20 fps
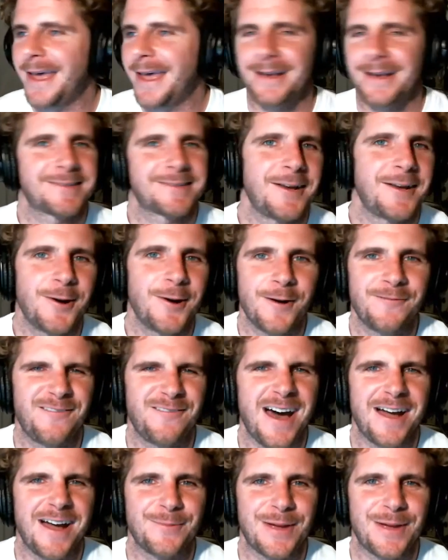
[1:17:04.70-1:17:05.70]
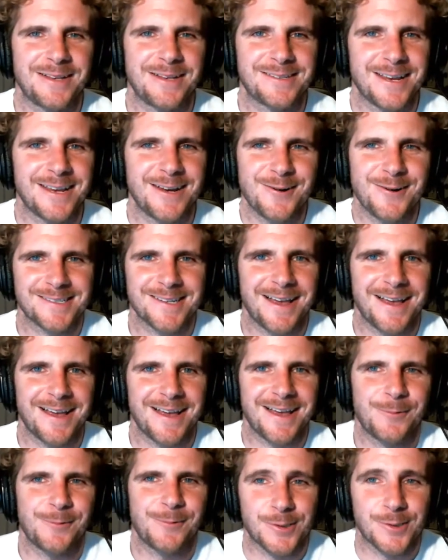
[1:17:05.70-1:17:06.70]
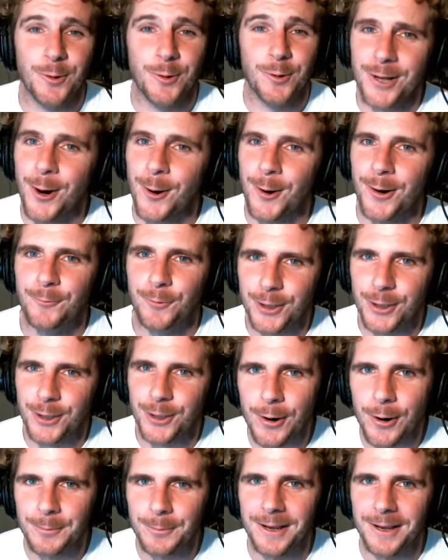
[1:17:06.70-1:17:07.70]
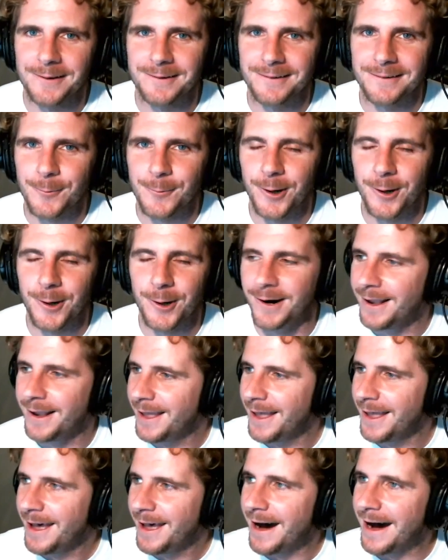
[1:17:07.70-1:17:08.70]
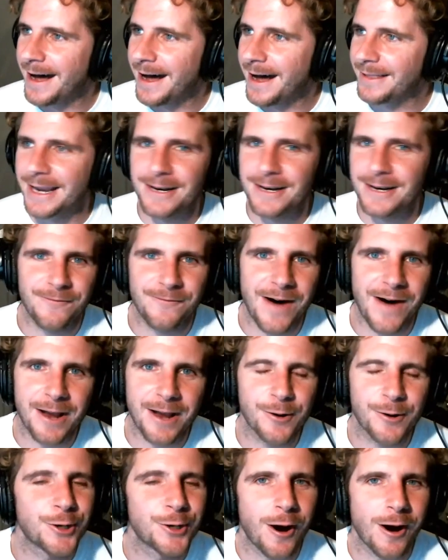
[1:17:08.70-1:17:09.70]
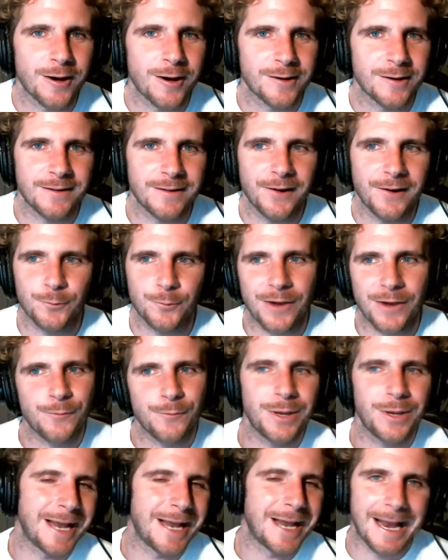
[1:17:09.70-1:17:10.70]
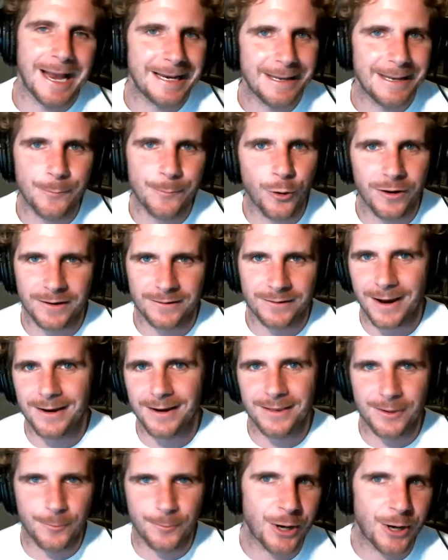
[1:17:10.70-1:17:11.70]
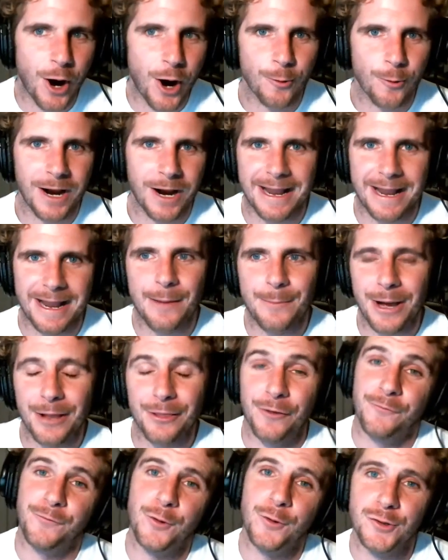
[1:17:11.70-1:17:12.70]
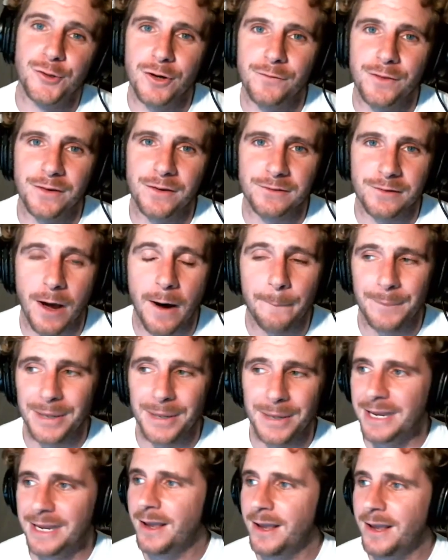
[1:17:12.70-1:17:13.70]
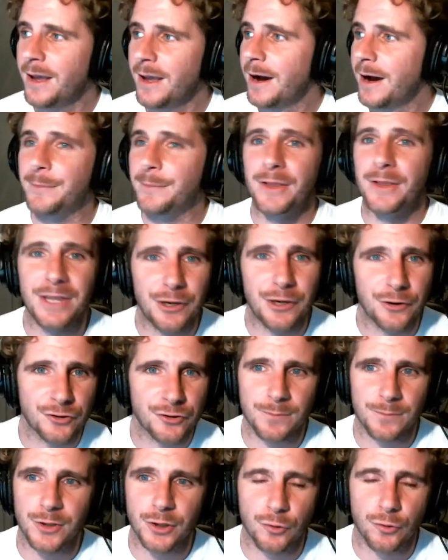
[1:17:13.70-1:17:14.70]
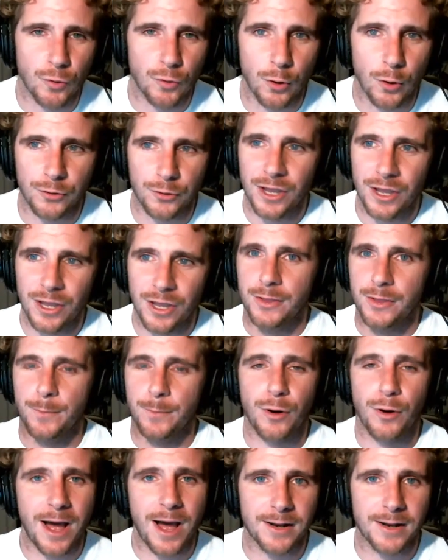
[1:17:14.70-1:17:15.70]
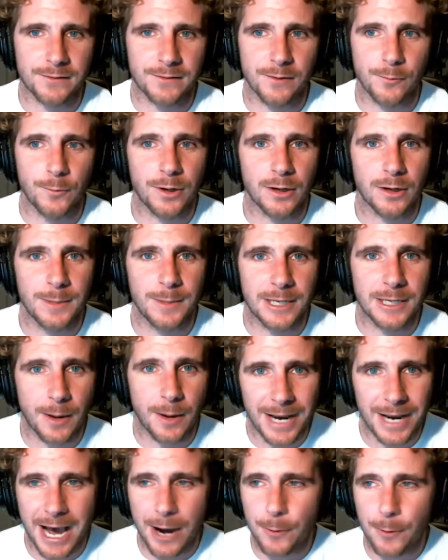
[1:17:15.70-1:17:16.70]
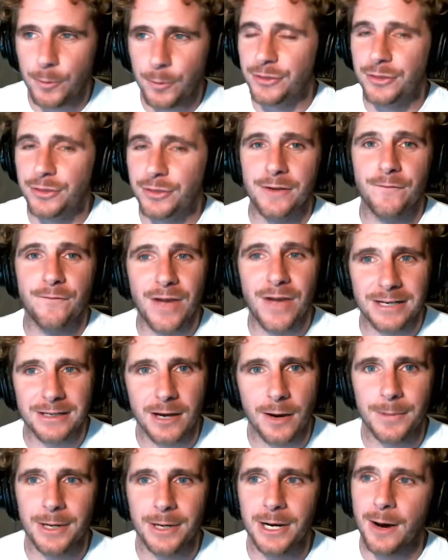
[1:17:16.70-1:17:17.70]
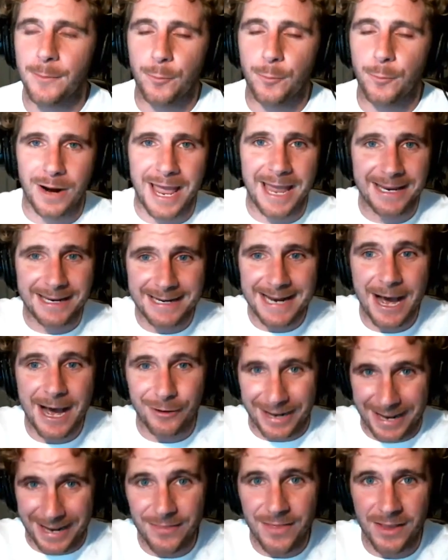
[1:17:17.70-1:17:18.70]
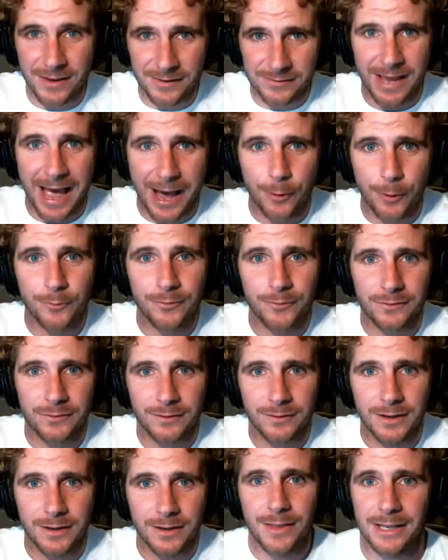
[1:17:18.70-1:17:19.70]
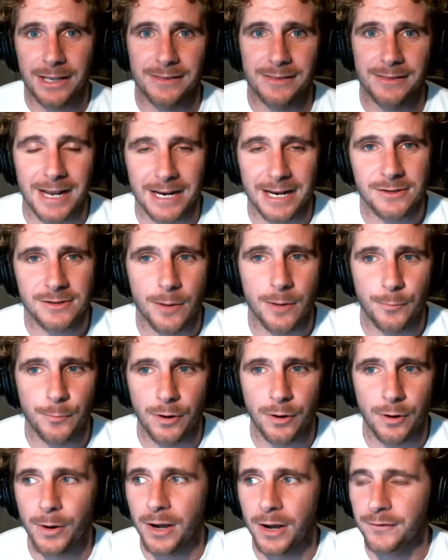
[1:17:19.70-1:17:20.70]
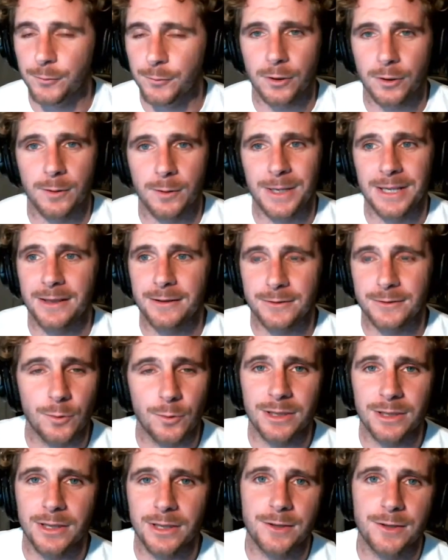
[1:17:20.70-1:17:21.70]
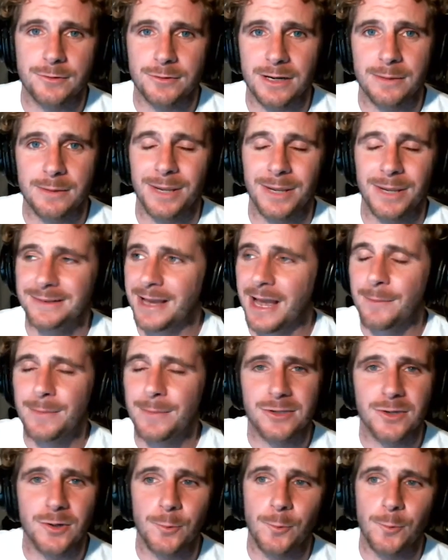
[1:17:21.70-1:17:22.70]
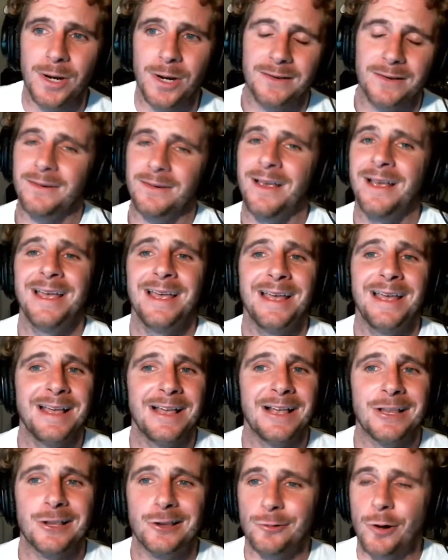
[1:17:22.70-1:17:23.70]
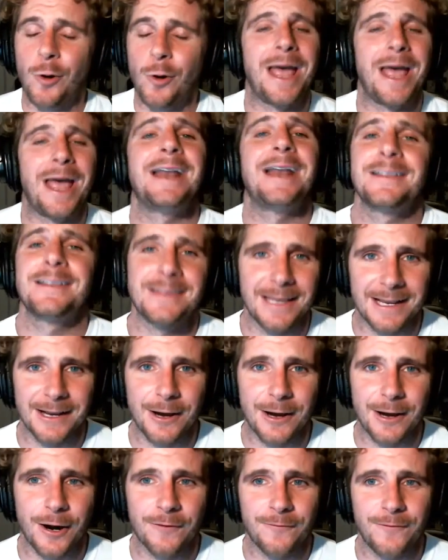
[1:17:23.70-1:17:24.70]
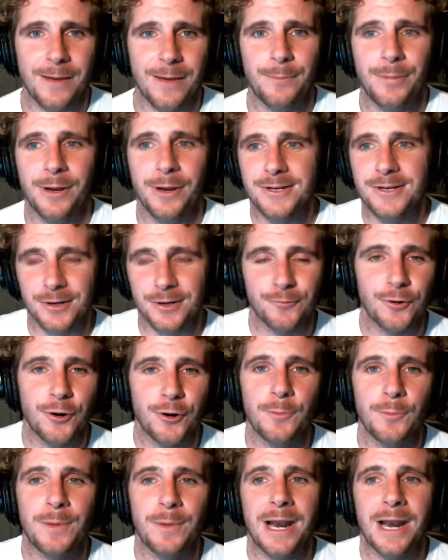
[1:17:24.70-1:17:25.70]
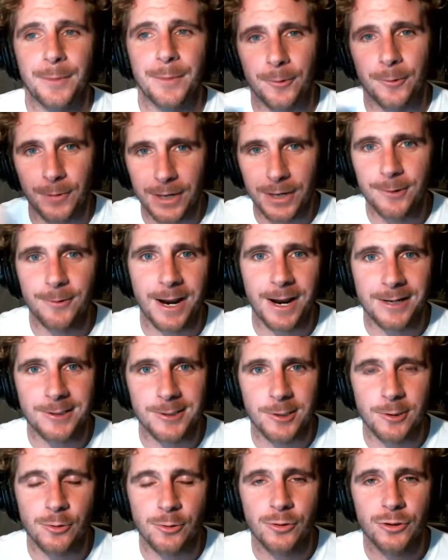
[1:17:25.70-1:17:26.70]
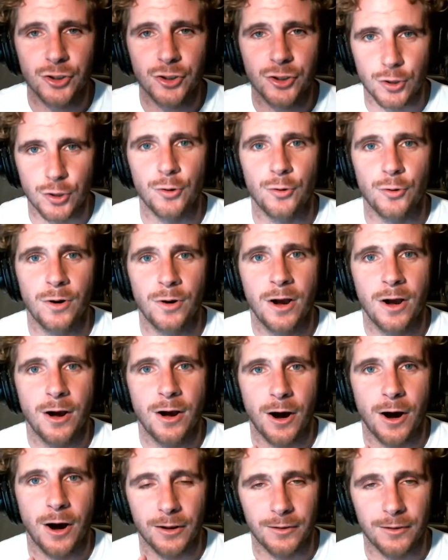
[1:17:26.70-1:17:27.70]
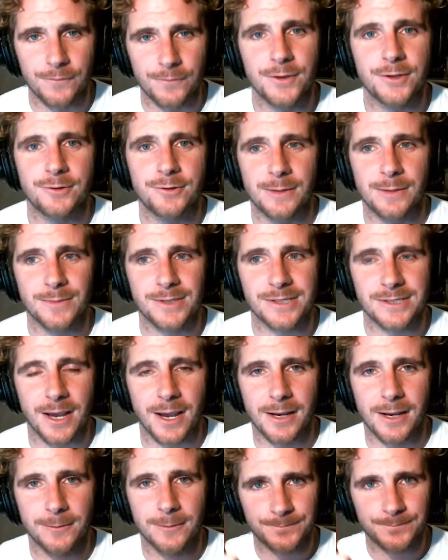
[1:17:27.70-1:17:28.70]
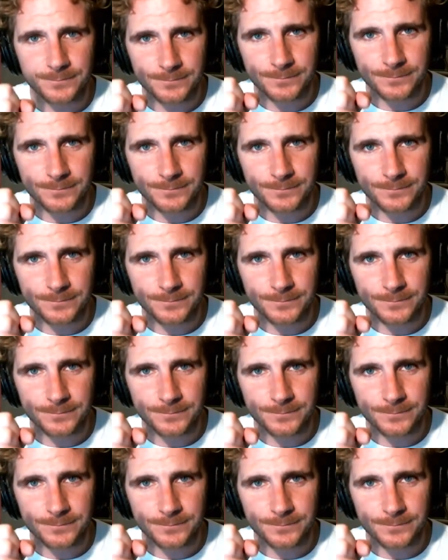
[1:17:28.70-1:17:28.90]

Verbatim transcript: heck say you're on fire man say you're excited because we're going we're going places and we're uh, lighting a fire under our tails. We haven't been any more excited than we are right now about the future of this company, um, the leadership, the growth, the products that we're going to be coming out with, the event coming up. We're hanging out in this house in like the next couple of months. We're going to be doing Live the Dream big time in two weeks. Throw anything on our fan page and group, and I'm going to redirect you to our Live the Dream site.